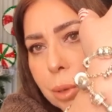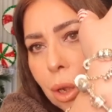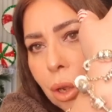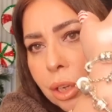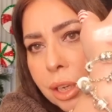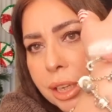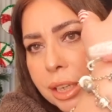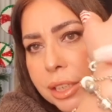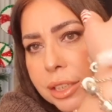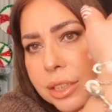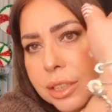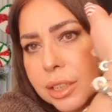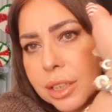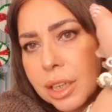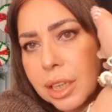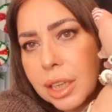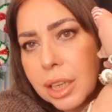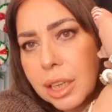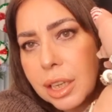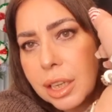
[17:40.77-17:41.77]
on it.
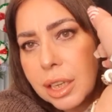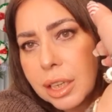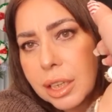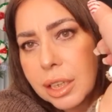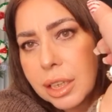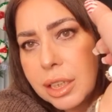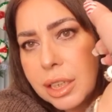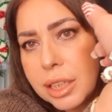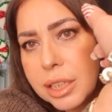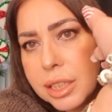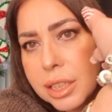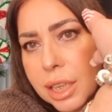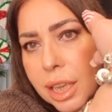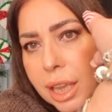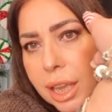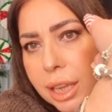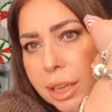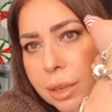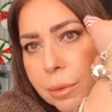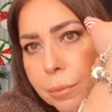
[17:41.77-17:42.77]
Can you
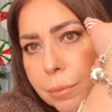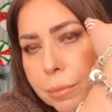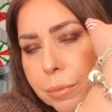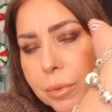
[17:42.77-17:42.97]
see?